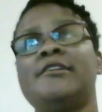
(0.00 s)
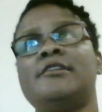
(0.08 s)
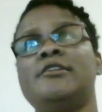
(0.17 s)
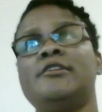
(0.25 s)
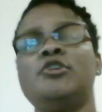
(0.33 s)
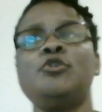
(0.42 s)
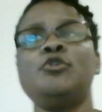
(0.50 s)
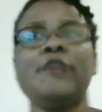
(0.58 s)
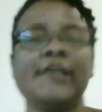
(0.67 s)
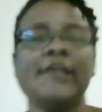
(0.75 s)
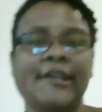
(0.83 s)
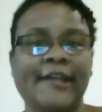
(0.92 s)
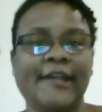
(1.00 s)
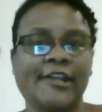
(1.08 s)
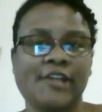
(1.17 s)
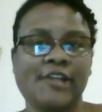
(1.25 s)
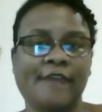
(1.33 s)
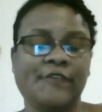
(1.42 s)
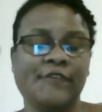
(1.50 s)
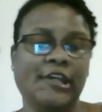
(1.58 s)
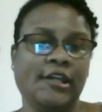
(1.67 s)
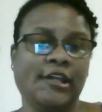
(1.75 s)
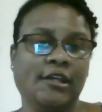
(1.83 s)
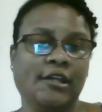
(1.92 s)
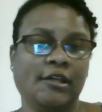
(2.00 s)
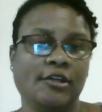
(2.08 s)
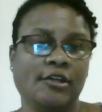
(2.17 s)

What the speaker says: you can get HIV